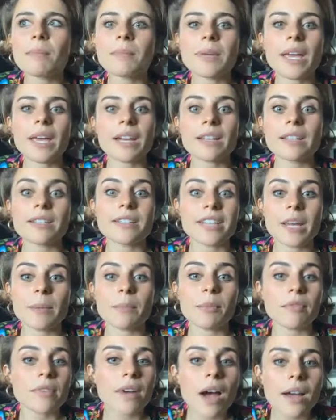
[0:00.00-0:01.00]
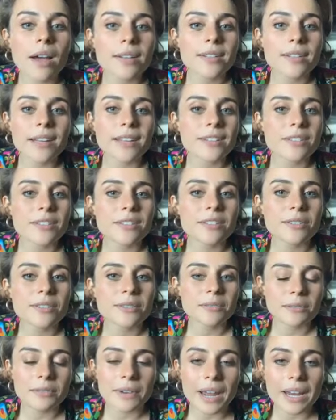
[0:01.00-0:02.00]
getting the table of contents
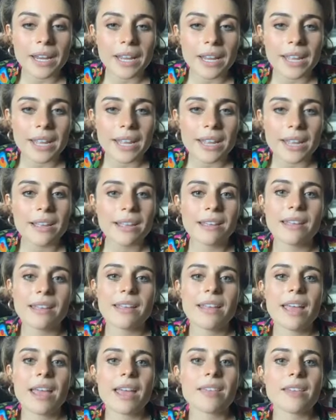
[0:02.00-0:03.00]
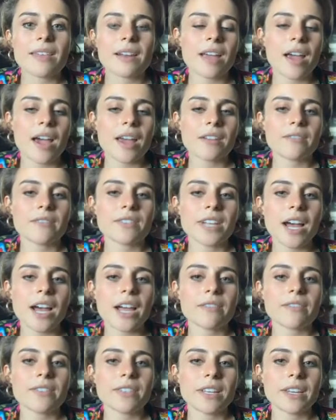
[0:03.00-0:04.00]
ready, and then I kind of
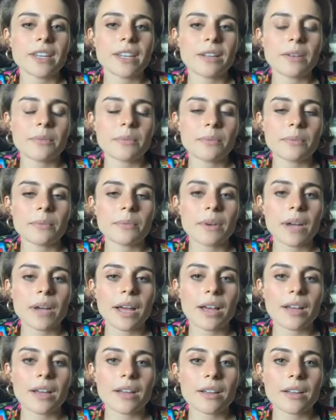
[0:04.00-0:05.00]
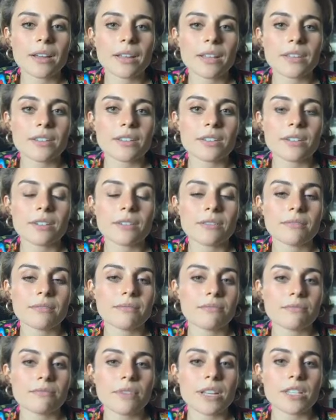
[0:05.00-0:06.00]
dived in into
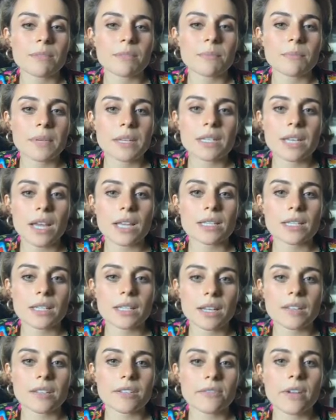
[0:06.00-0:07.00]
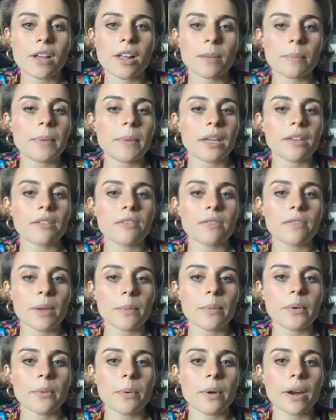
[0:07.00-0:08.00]
recipe testing and developing in
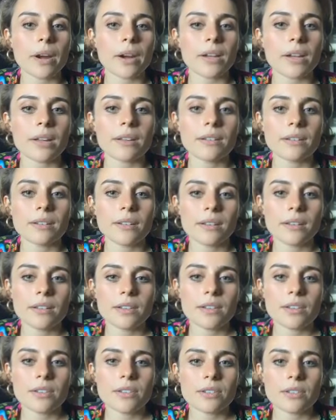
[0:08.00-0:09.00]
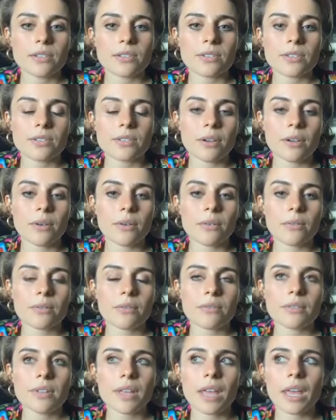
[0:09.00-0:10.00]
February. So,
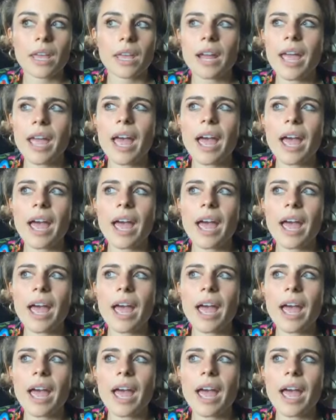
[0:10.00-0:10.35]
and okay,